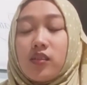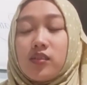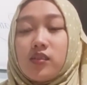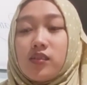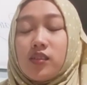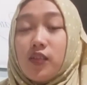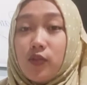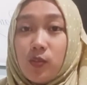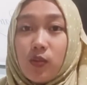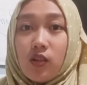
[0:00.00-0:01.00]

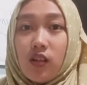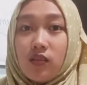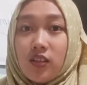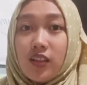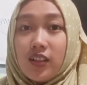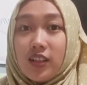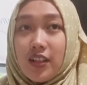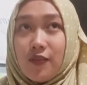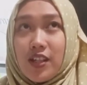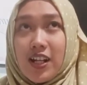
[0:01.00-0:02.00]
Even more, Allah
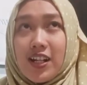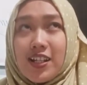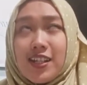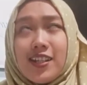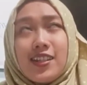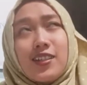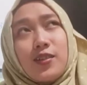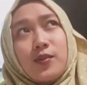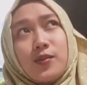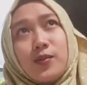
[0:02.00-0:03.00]
gives us
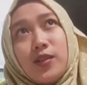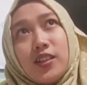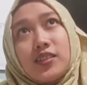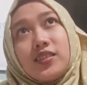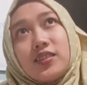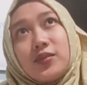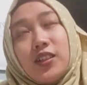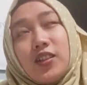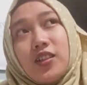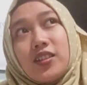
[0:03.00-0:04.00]
what
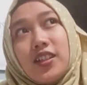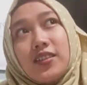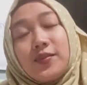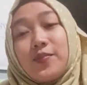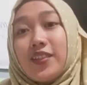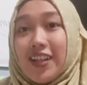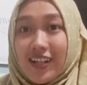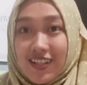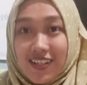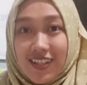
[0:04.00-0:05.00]
we call that?
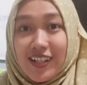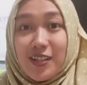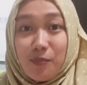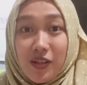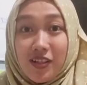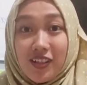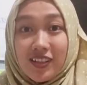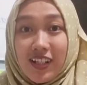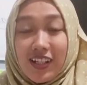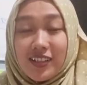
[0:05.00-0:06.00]
Yes, a
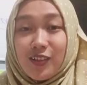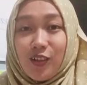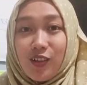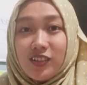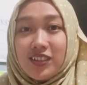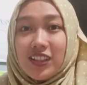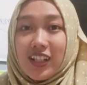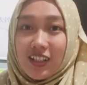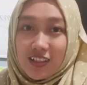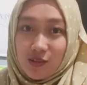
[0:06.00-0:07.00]
special night called
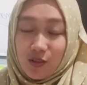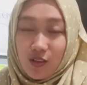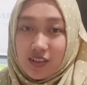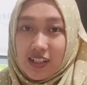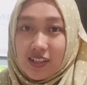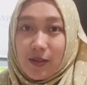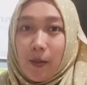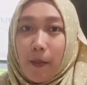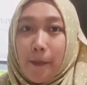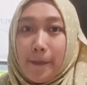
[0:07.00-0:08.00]
Laylatul Qadar.
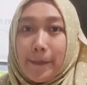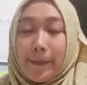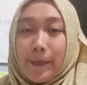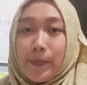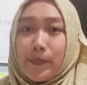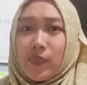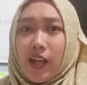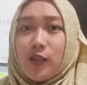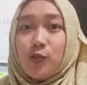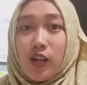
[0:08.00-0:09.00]

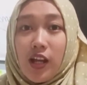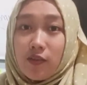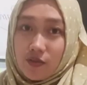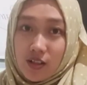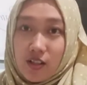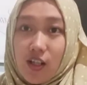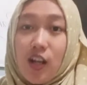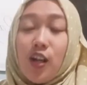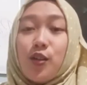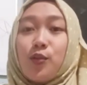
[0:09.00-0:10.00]
And whoever
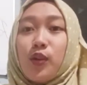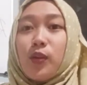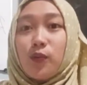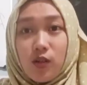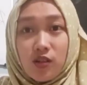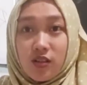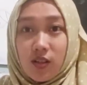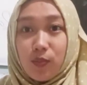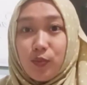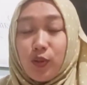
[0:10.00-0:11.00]
doing
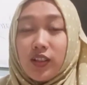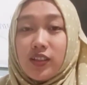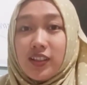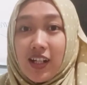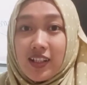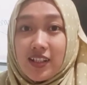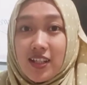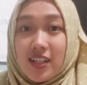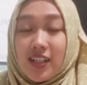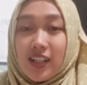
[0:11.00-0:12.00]
worship, doing
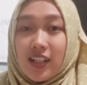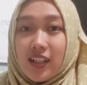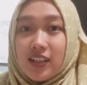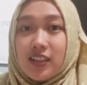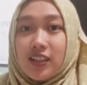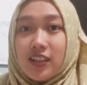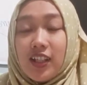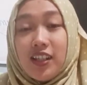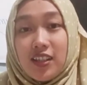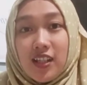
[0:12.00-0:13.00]
kindness
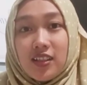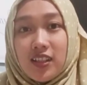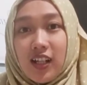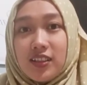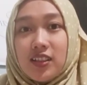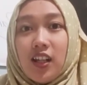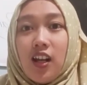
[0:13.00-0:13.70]
in that night,